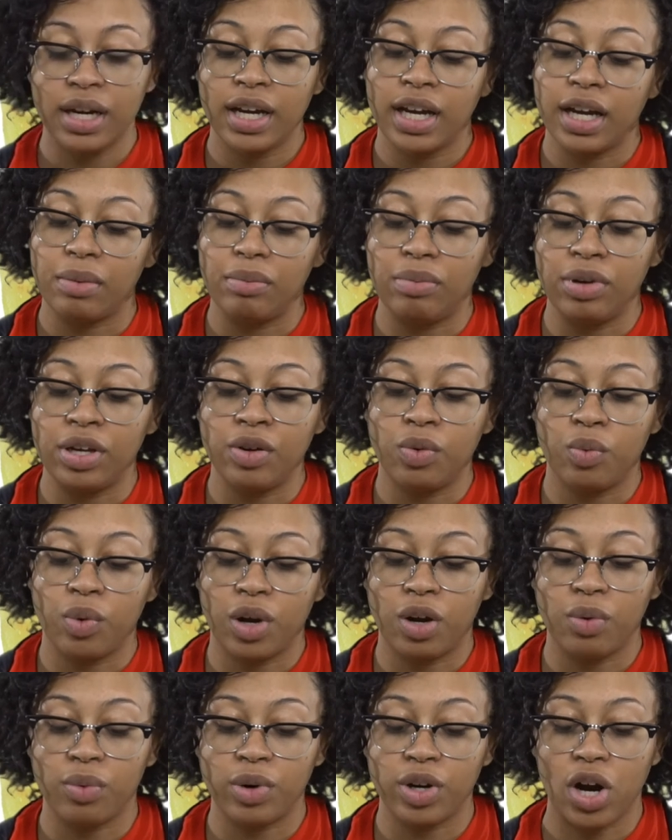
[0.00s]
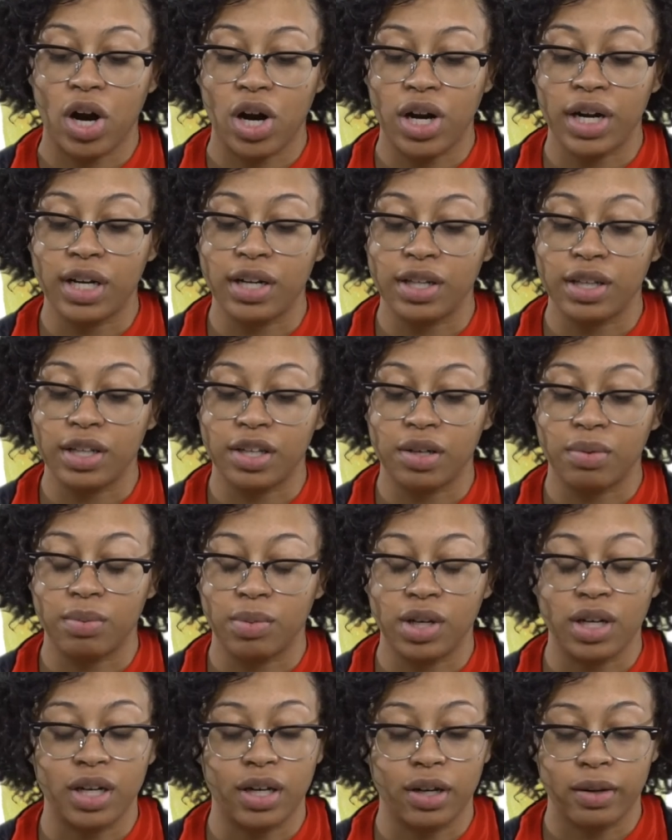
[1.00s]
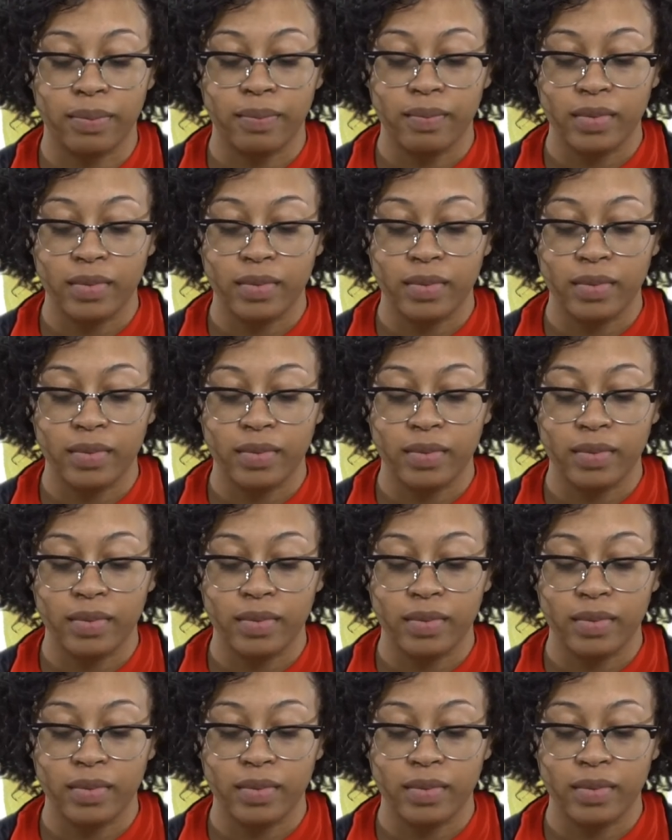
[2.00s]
and being well regarded in the community.